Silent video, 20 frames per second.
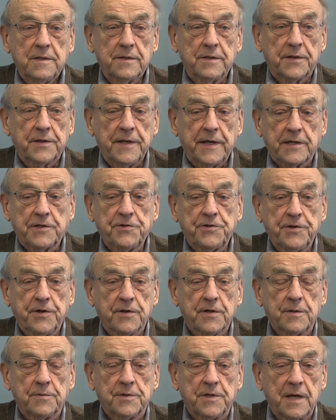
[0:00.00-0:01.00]
the next
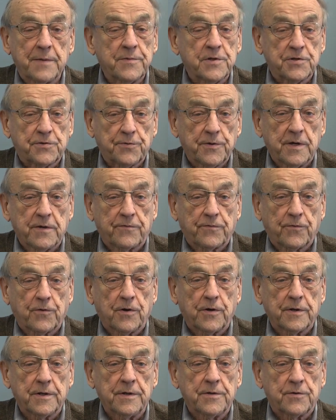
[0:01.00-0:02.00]
year and demonstrate
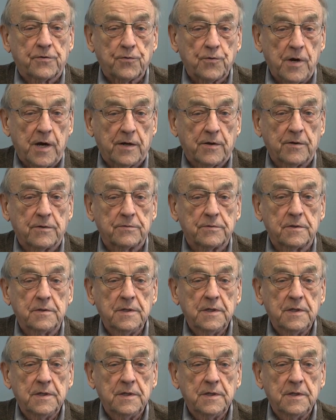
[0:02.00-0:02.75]
for it in Toronto